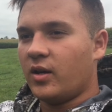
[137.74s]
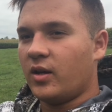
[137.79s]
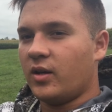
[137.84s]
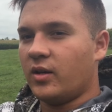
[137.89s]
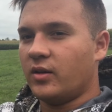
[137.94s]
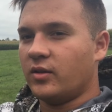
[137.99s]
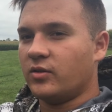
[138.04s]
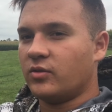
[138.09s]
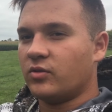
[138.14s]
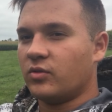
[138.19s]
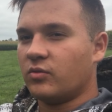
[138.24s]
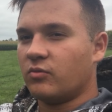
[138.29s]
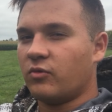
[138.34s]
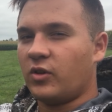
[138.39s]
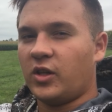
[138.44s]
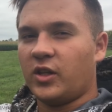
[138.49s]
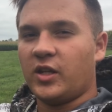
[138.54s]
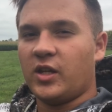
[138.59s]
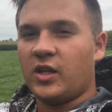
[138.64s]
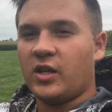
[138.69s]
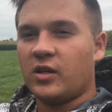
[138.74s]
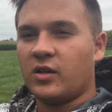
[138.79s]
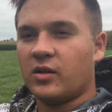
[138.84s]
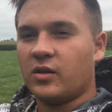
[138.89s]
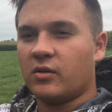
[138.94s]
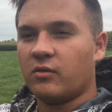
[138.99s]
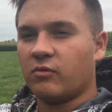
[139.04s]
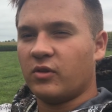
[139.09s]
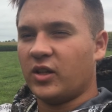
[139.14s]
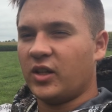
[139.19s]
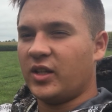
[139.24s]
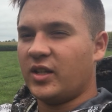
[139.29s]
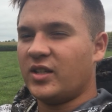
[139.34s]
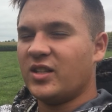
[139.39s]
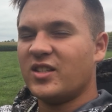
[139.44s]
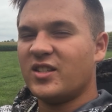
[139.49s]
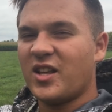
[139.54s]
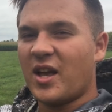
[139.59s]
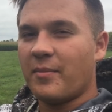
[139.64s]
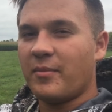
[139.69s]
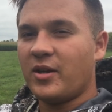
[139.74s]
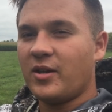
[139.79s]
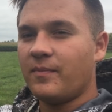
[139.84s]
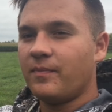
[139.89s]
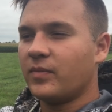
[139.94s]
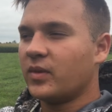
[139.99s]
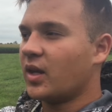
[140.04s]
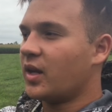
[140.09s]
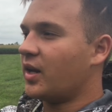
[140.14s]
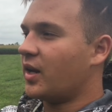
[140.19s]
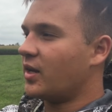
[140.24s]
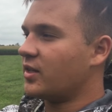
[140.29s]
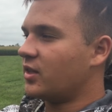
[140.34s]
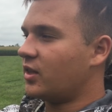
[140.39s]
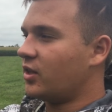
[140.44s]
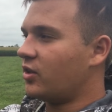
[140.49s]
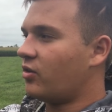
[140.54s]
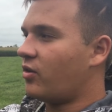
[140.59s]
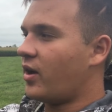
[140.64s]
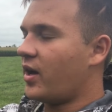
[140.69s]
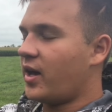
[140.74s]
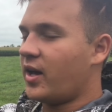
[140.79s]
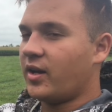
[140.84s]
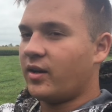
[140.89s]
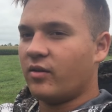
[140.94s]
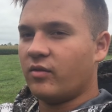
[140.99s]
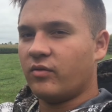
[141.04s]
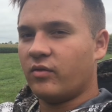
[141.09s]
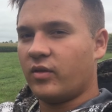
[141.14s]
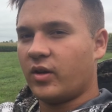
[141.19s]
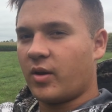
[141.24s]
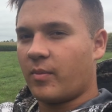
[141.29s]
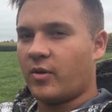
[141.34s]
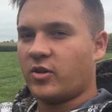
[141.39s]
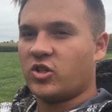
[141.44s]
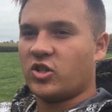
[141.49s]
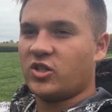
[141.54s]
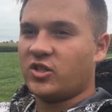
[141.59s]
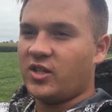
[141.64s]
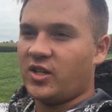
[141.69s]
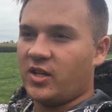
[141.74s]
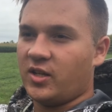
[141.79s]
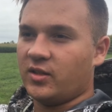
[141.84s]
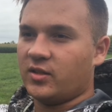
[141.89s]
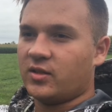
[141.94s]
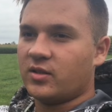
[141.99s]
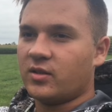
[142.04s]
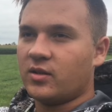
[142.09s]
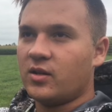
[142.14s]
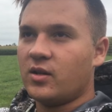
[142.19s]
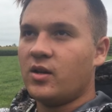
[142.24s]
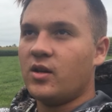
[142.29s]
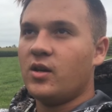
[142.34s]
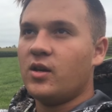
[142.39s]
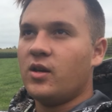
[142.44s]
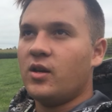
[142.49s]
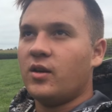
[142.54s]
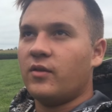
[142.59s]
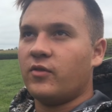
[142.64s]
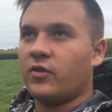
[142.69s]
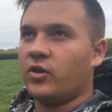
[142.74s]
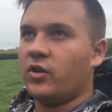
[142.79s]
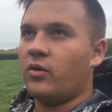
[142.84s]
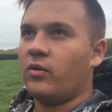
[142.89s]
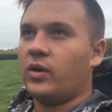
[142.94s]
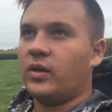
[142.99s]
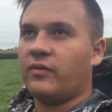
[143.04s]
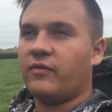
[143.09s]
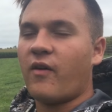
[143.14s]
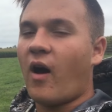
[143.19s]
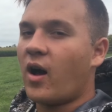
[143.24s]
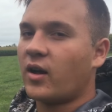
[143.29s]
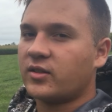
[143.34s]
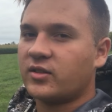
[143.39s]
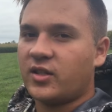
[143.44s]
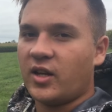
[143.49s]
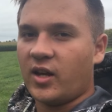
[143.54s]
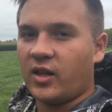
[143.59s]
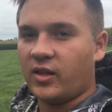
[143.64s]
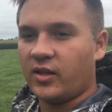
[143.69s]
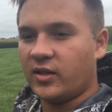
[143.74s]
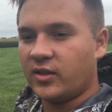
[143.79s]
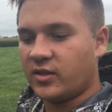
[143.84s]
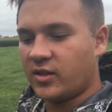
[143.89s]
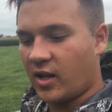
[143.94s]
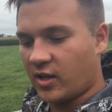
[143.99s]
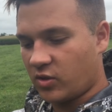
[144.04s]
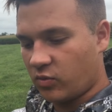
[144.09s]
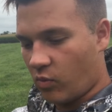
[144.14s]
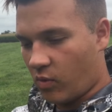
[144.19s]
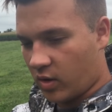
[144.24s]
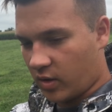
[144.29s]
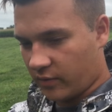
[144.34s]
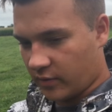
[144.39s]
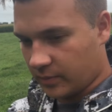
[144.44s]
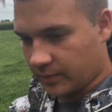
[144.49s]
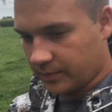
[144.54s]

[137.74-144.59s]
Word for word: is really, really stemmy and it has a little head of like a bunch of seeds. If you know what foxtail is, that's one of